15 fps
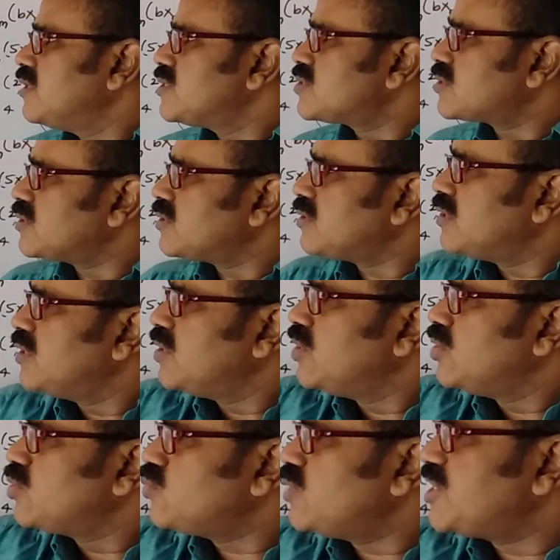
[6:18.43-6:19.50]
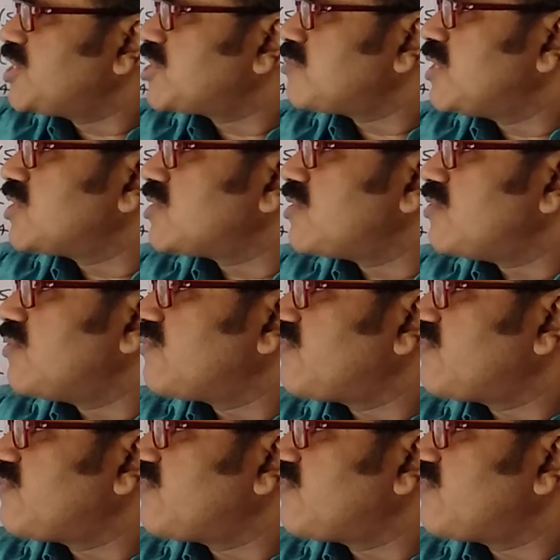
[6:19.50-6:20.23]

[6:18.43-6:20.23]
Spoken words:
So 2 addition modulo